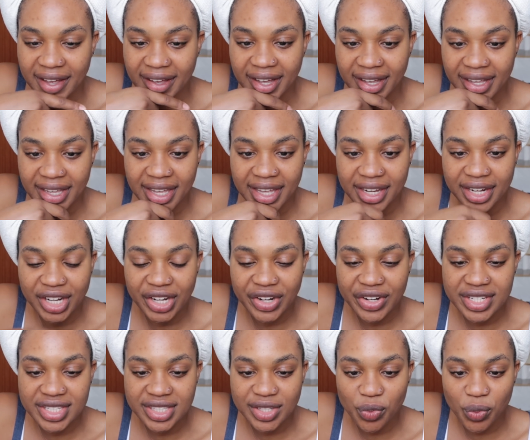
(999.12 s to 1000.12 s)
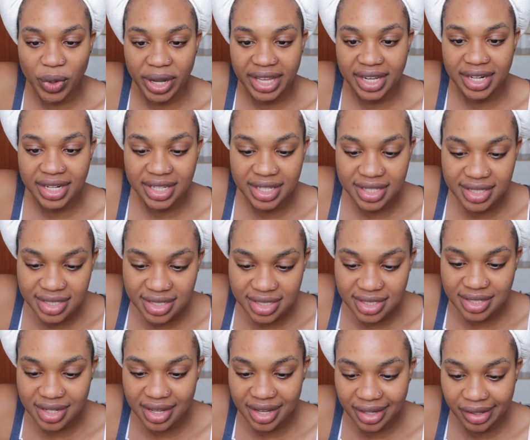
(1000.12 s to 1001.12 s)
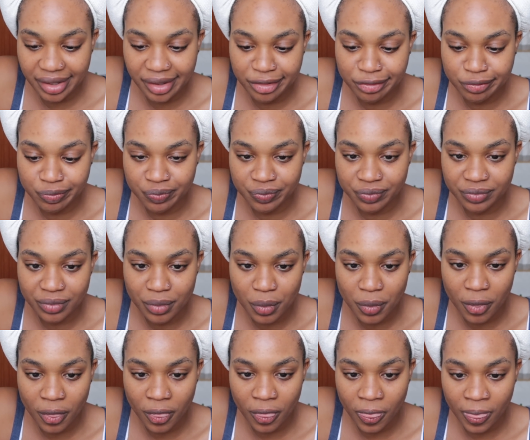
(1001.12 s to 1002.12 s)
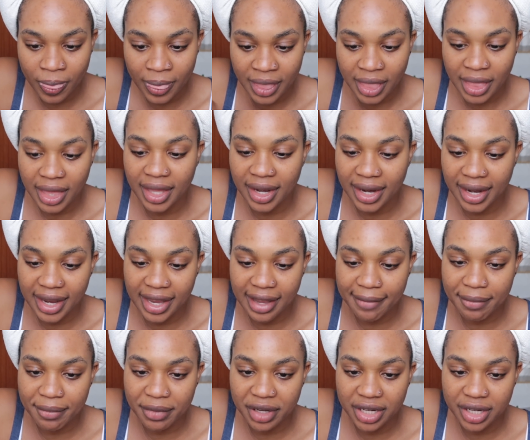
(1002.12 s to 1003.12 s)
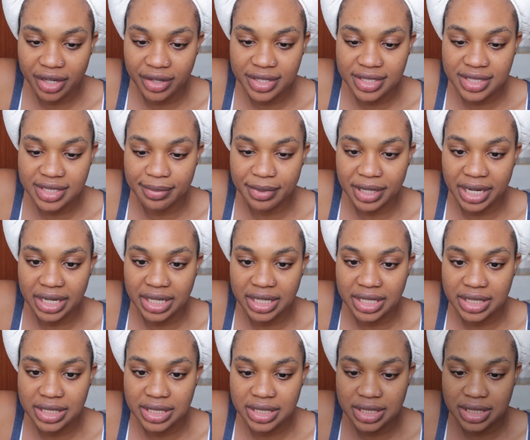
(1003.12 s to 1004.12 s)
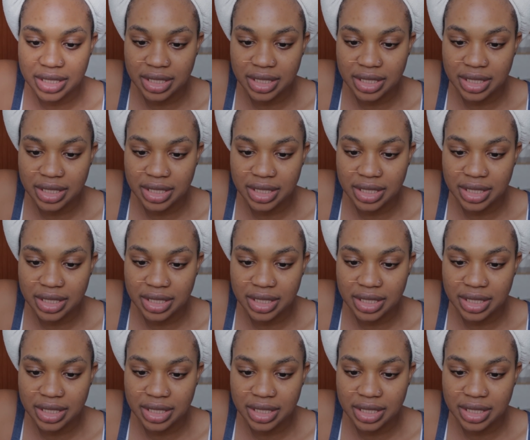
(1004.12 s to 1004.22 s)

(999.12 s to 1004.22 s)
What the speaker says: I can increase the whiteness, and I'm gonna increase the brightness.